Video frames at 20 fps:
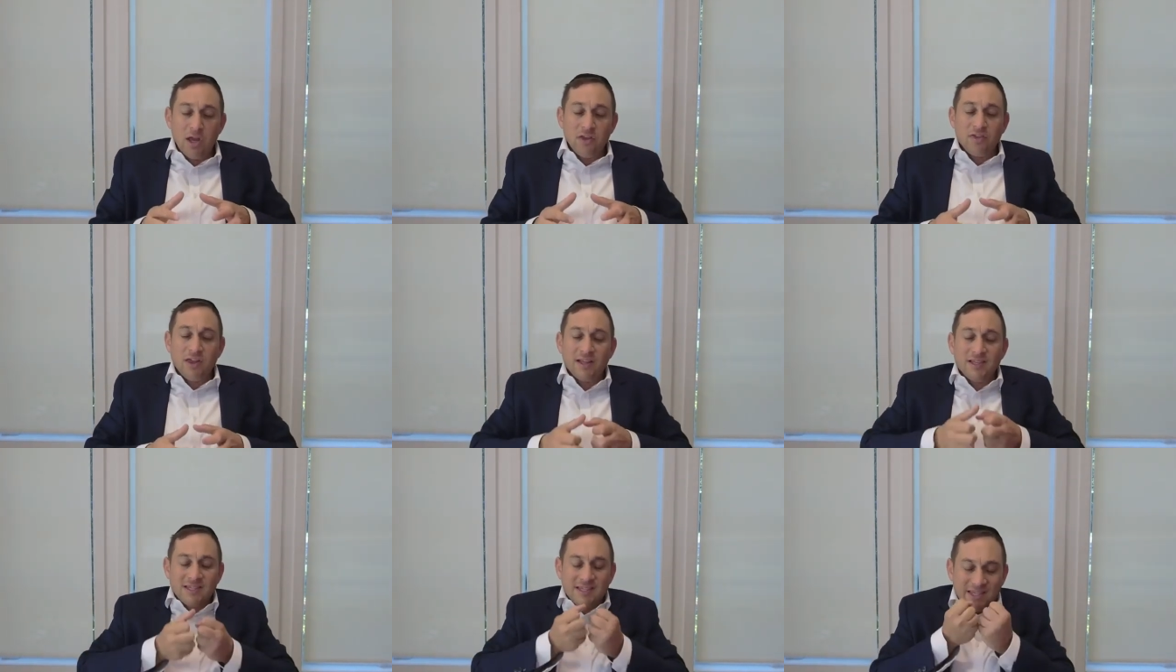
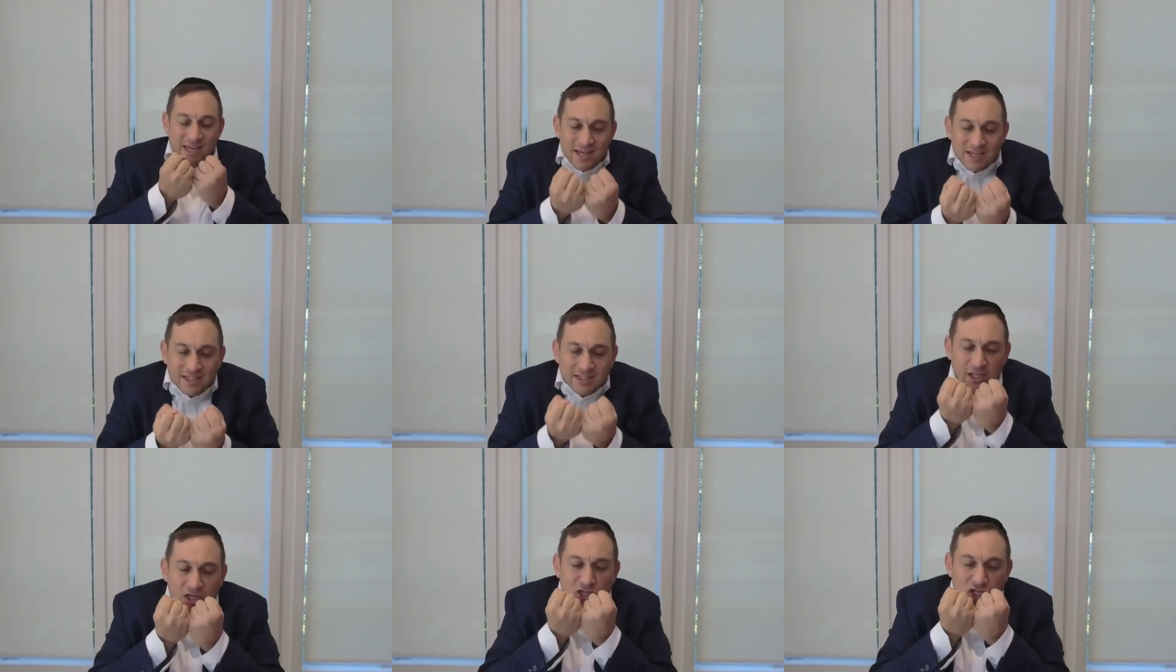that
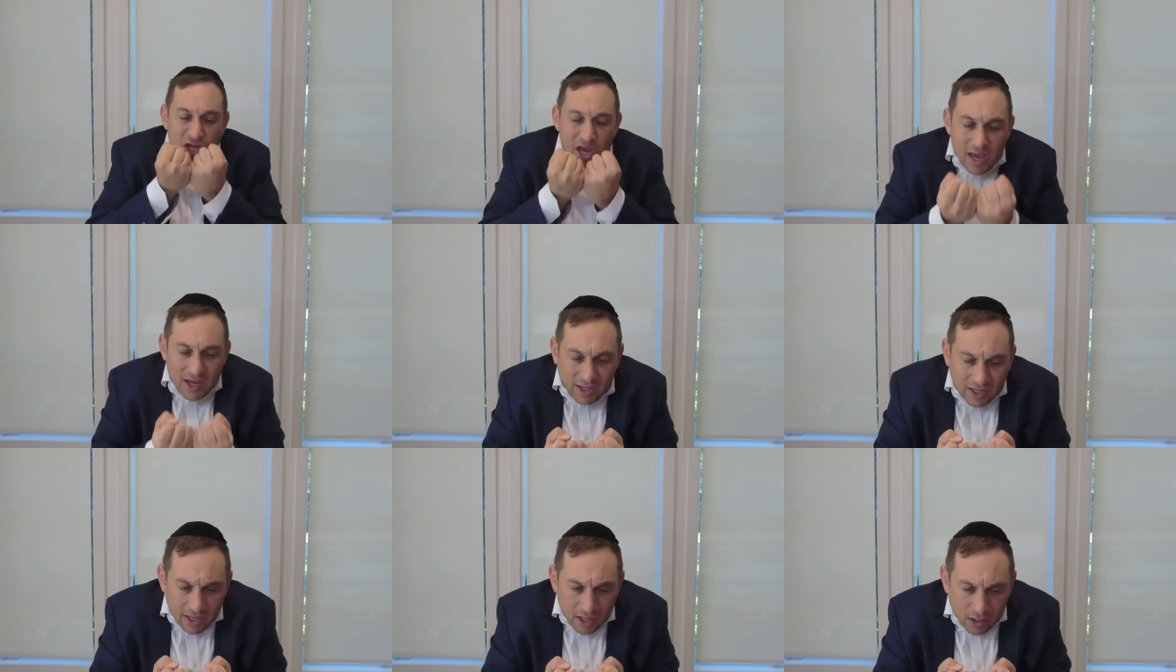60
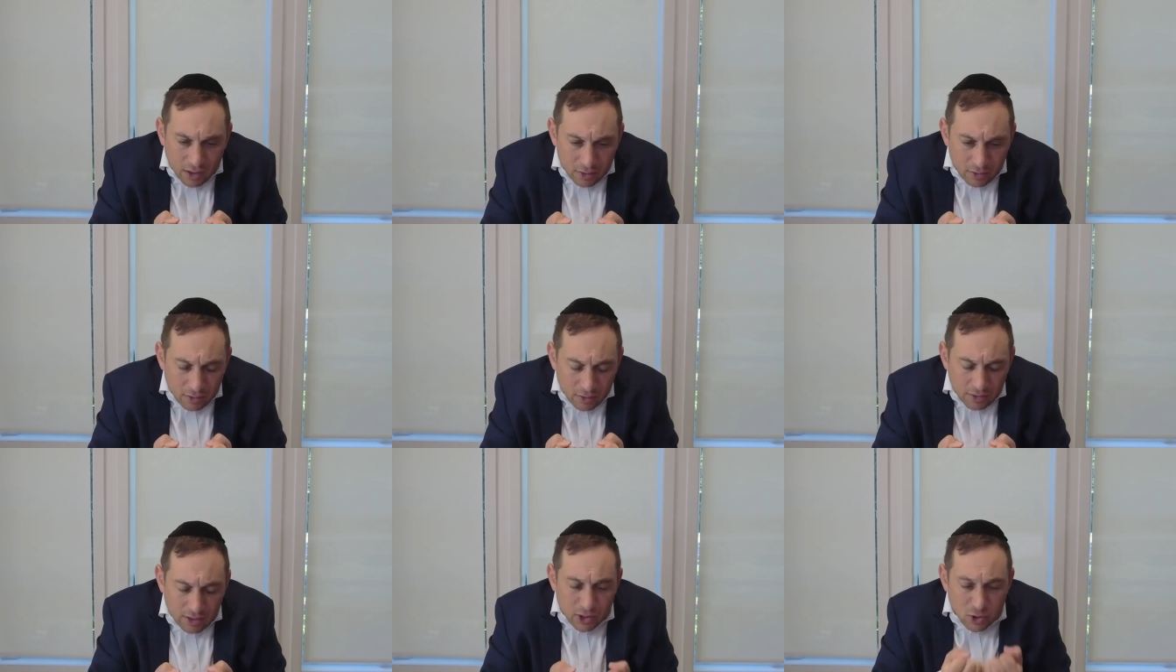shekel
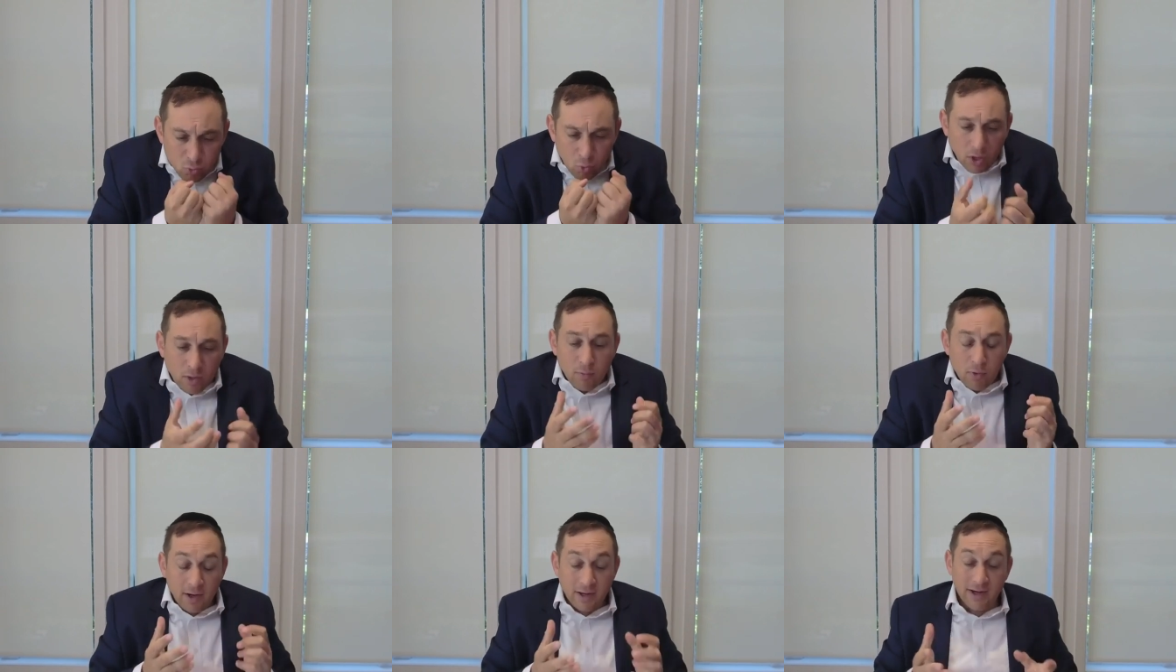is
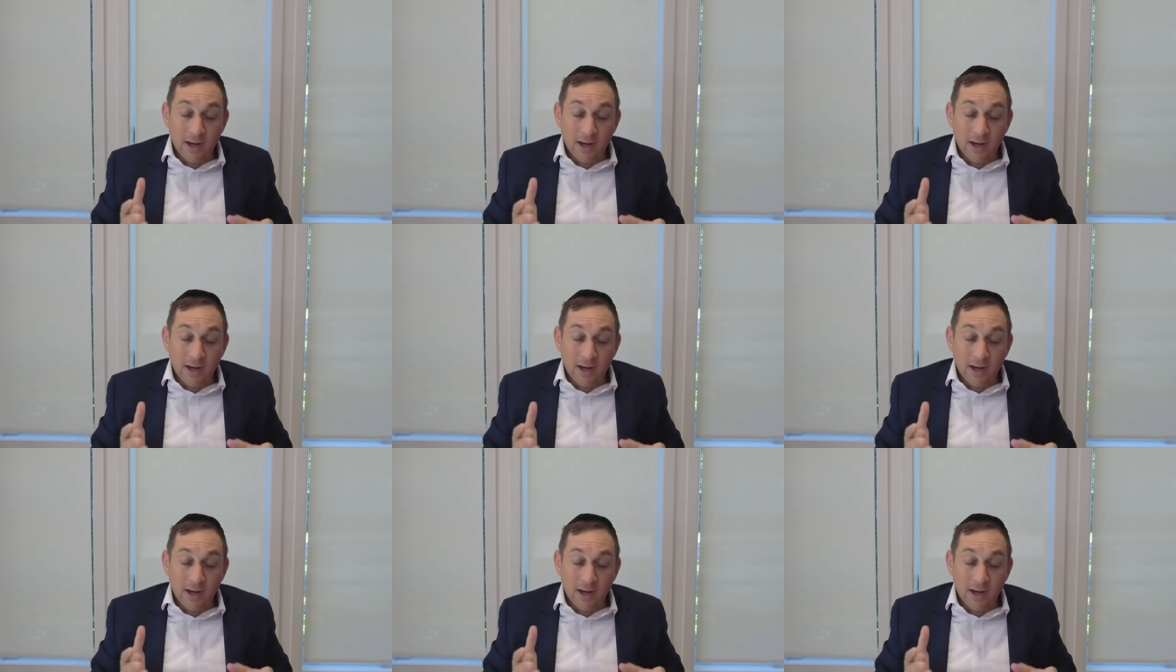one money.